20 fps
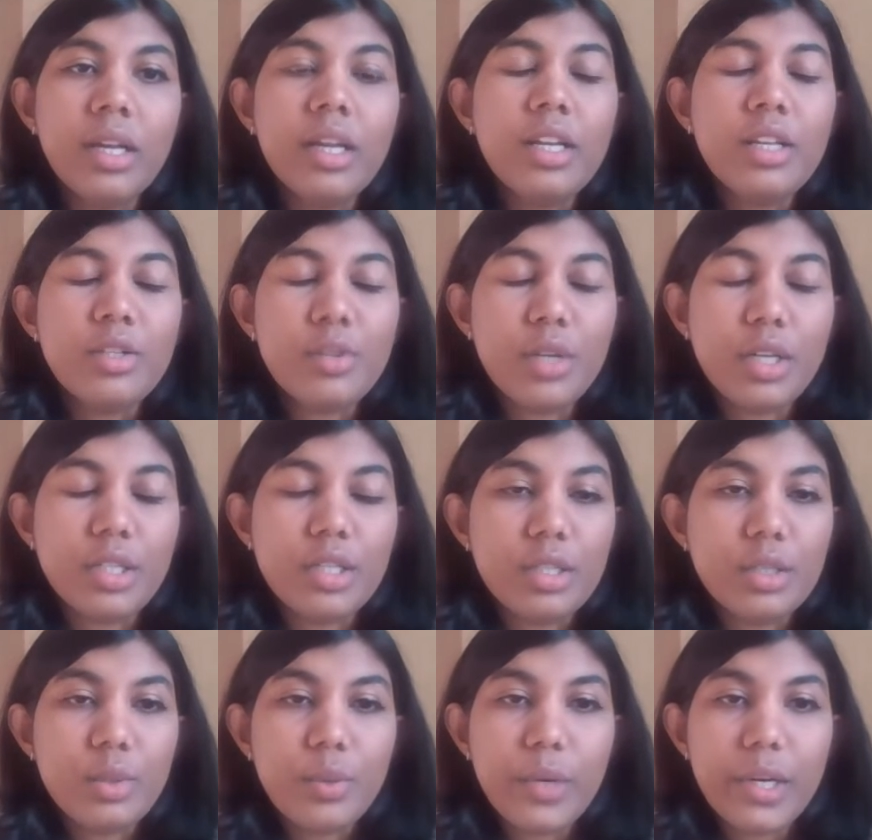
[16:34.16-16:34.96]

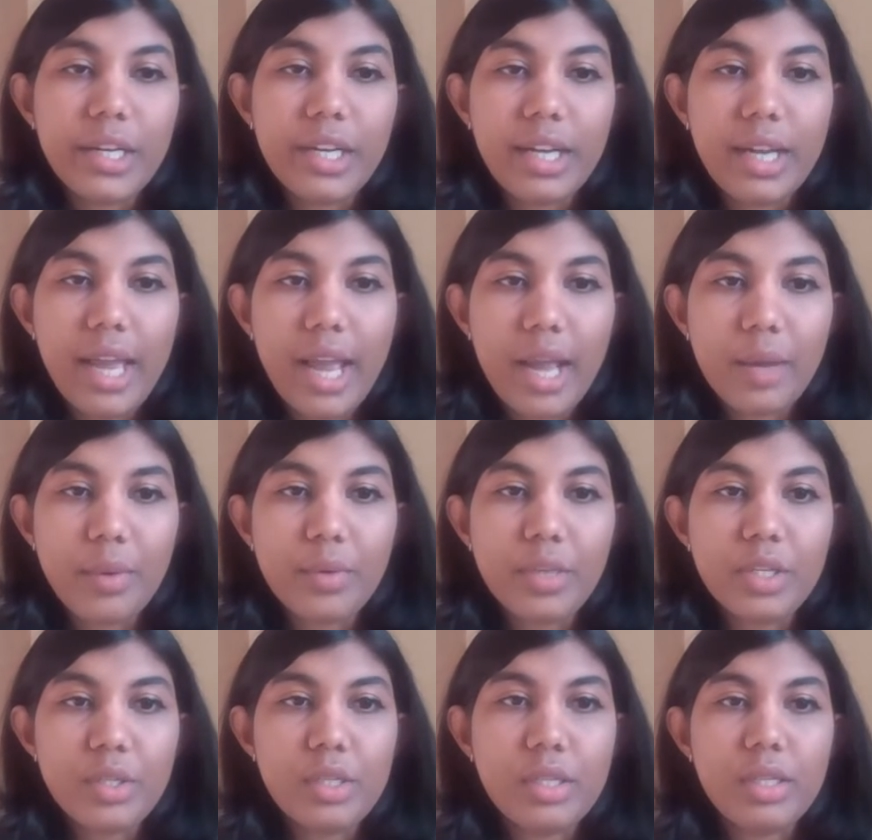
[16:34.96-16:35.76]
structured query
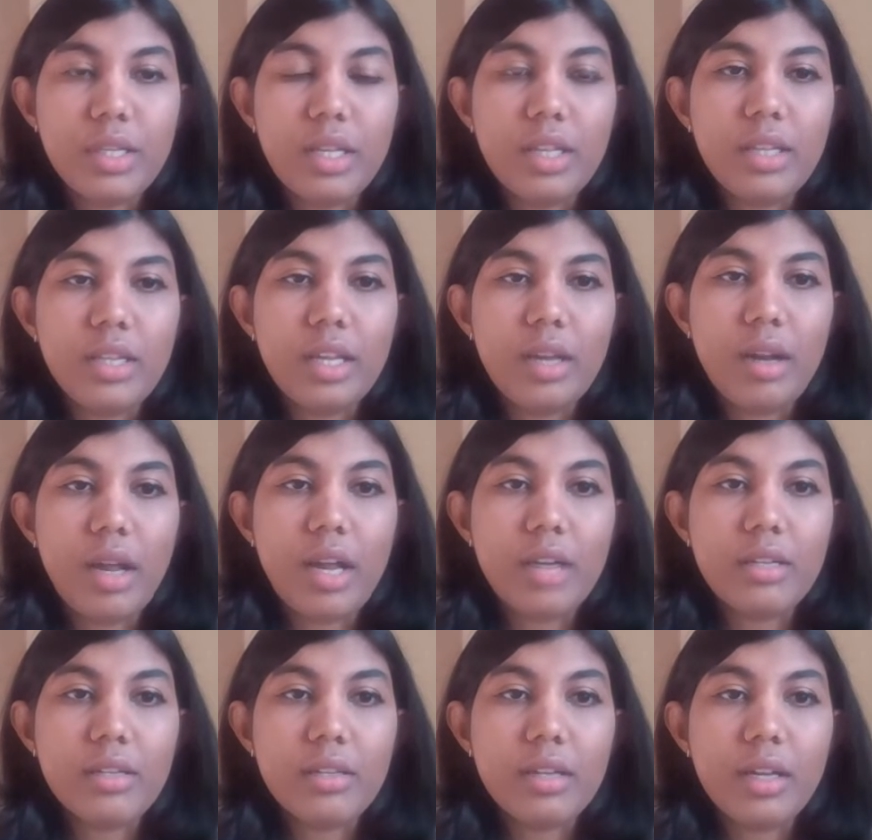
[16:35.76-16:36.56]
language. And then there
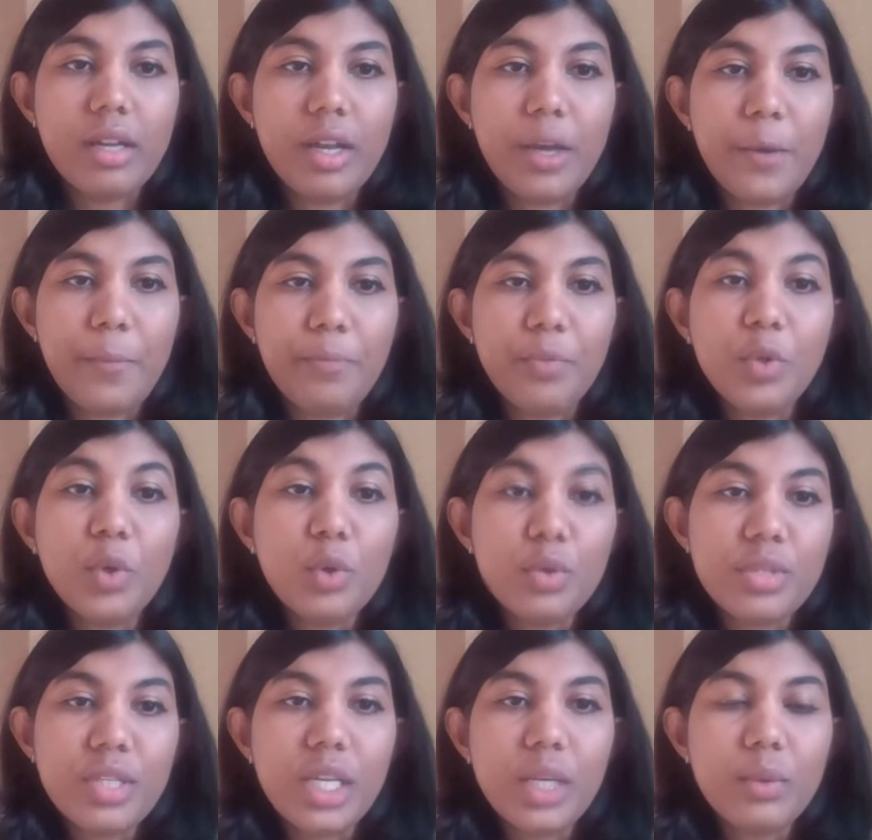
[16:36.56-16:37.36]
are
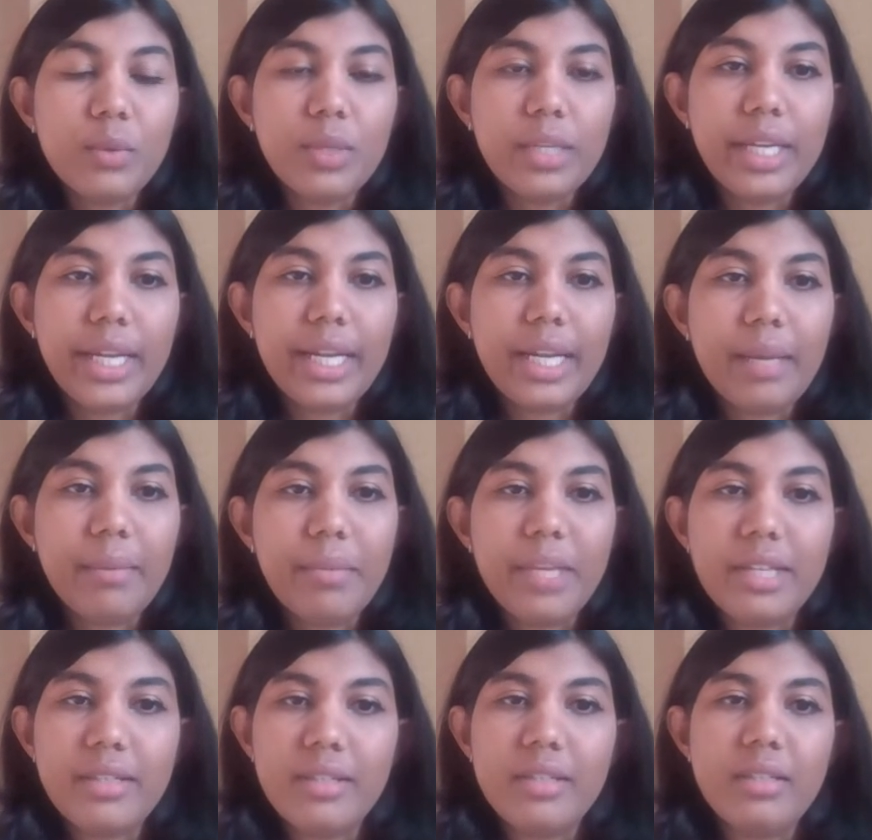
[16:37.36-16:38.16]
NoSQL
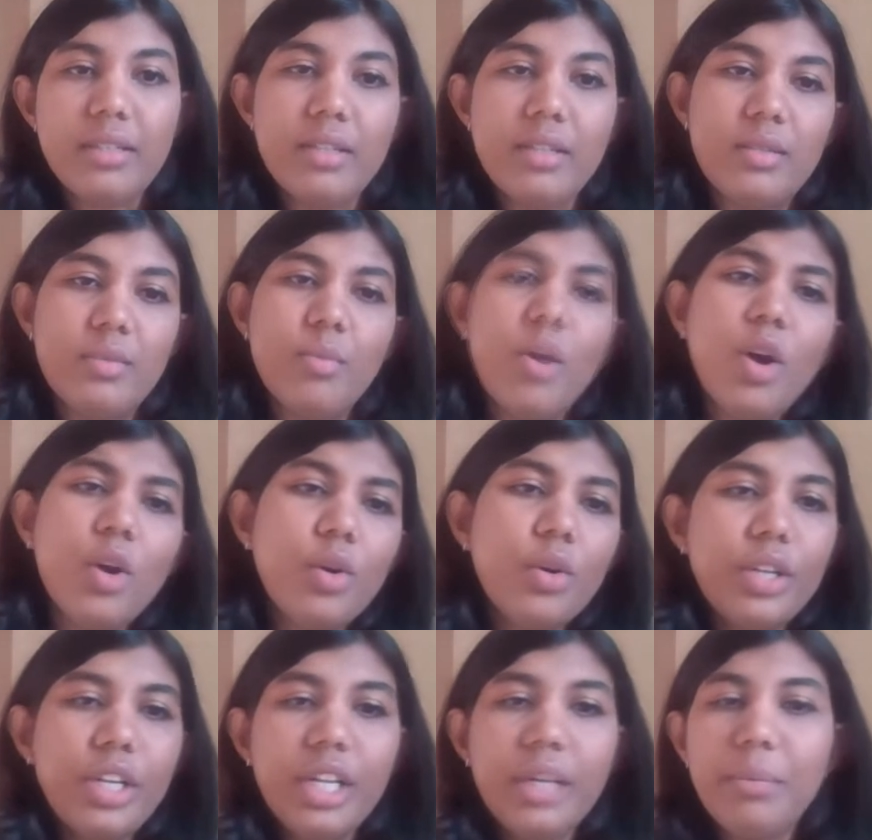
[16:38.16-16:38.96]
databases as
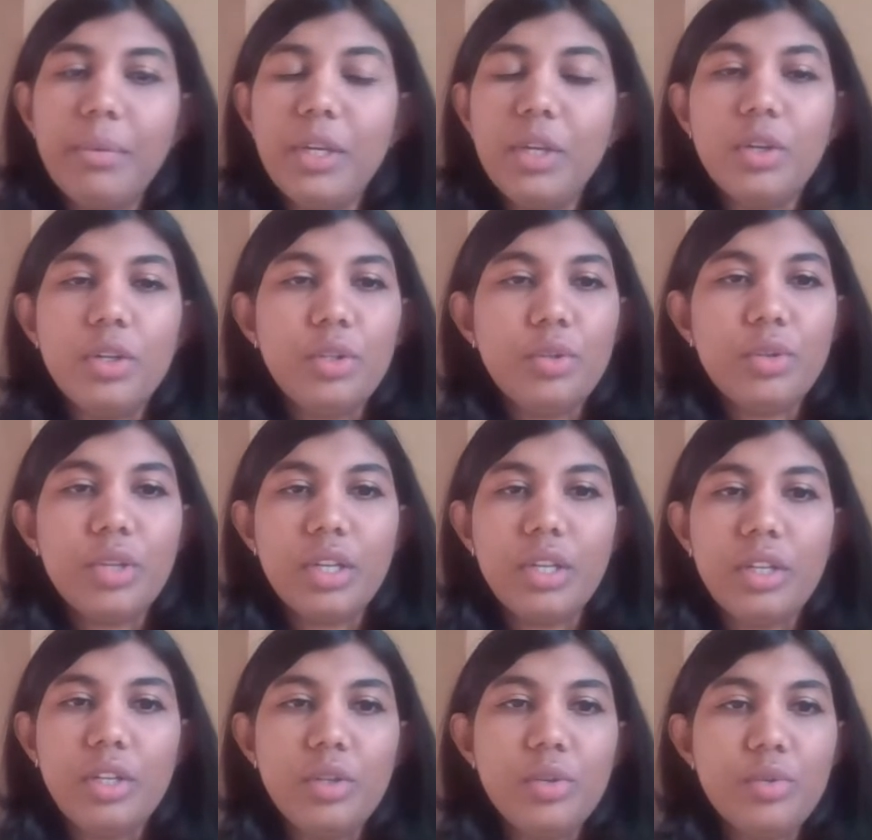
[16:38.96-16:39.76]
MongoDB, or you
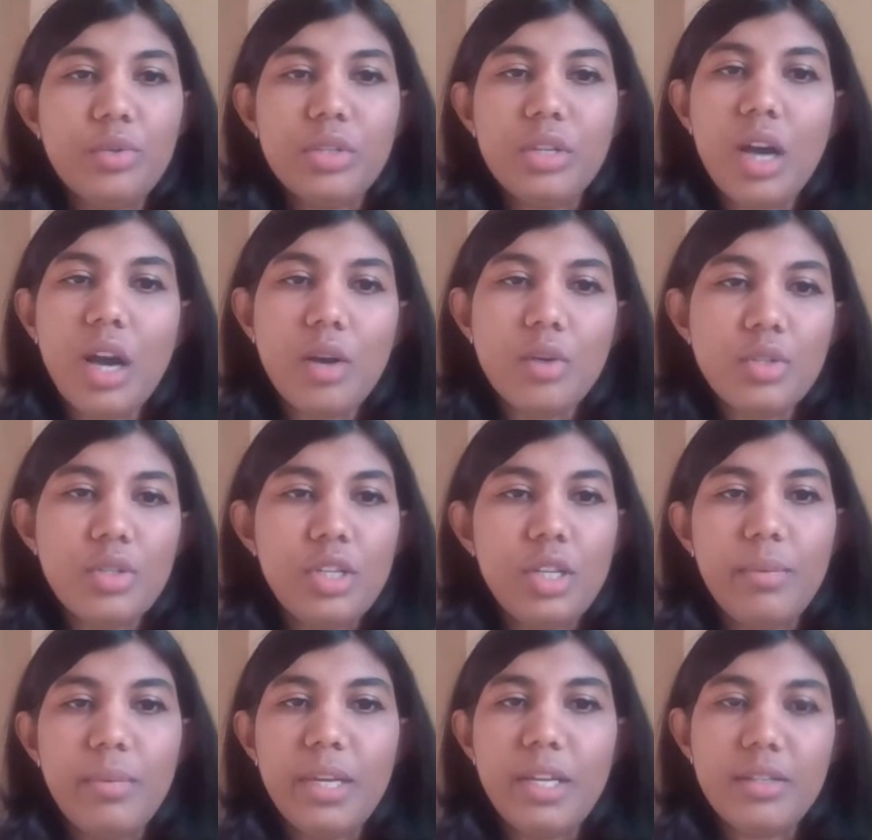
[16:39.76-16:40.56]
can use
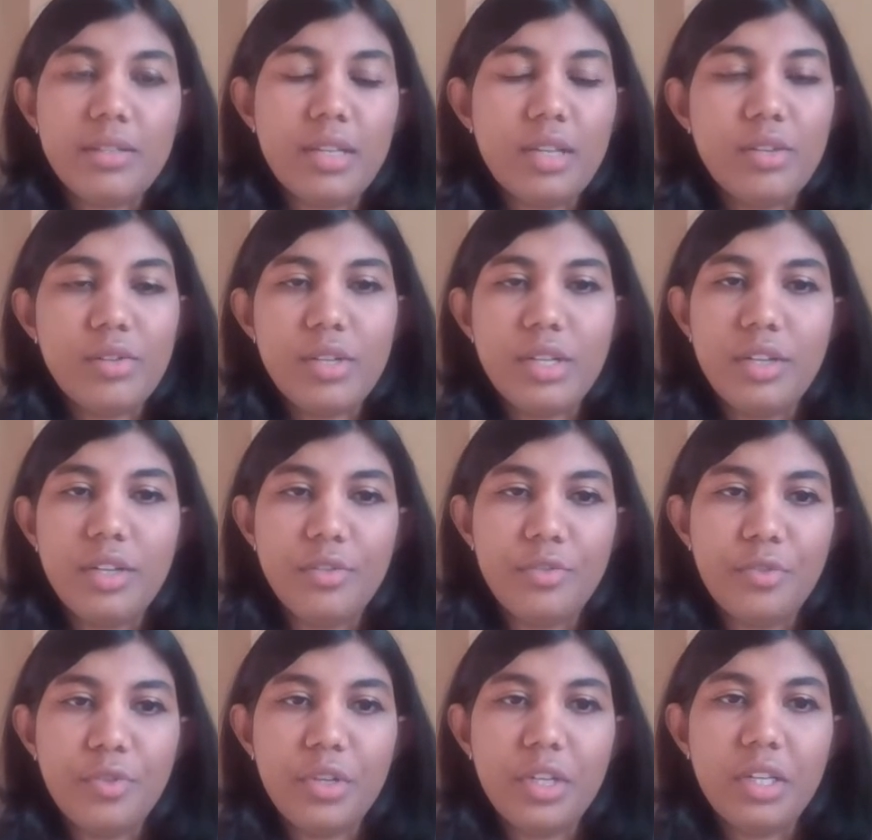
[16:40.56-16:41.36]
CouchDB, Cassandra,
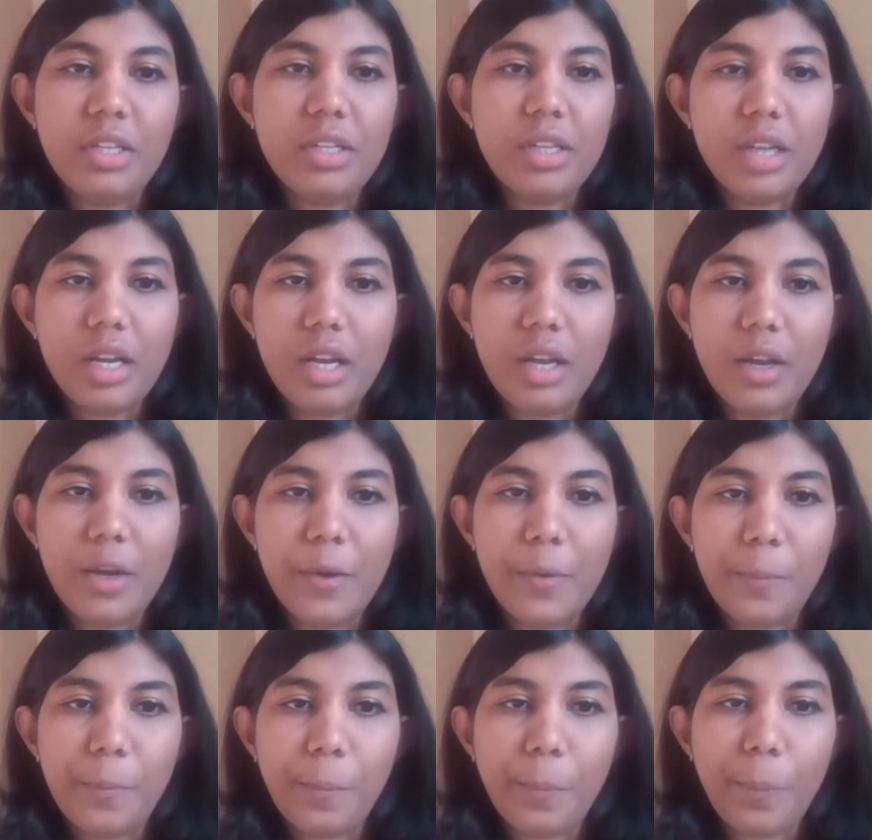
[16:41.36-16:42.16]
different
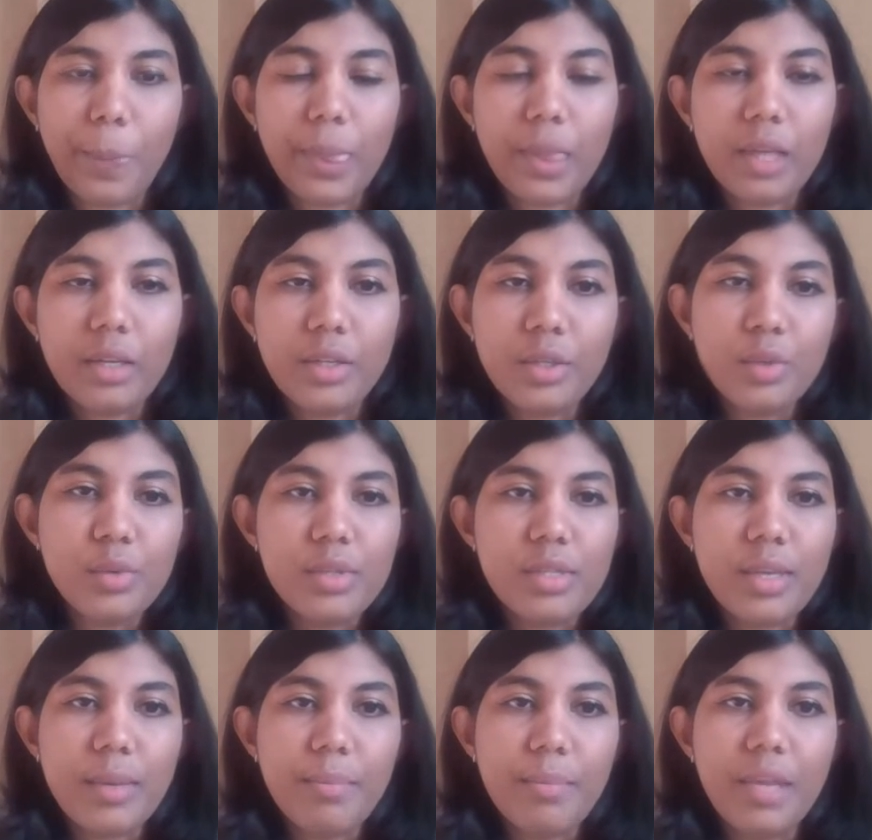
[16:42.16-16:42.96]

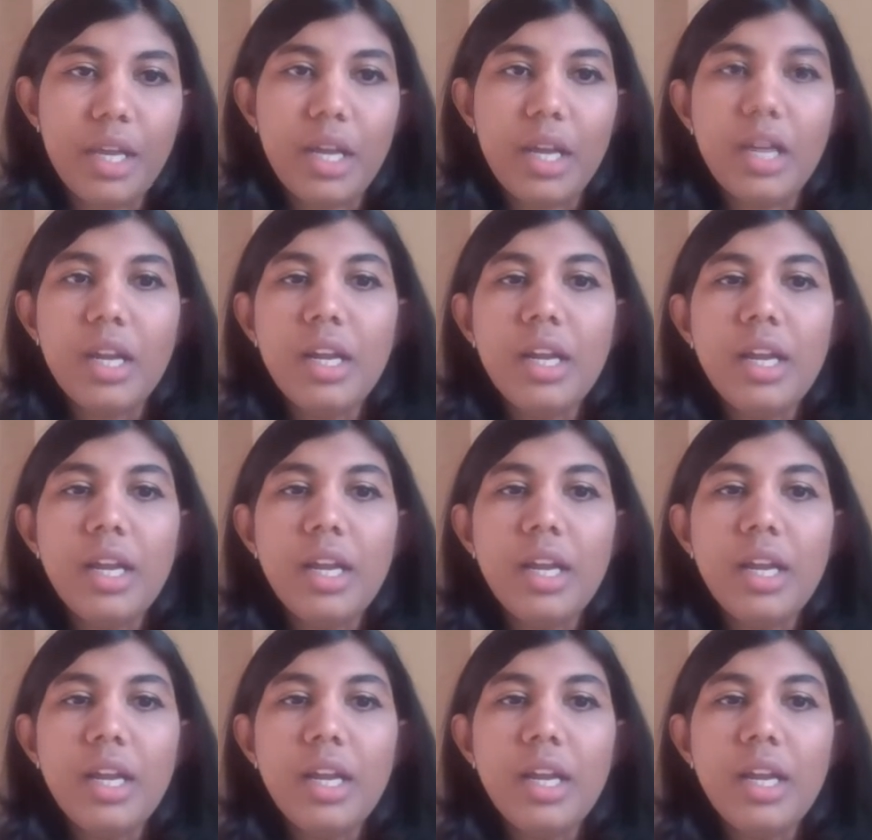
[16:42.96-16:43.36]
tools up there.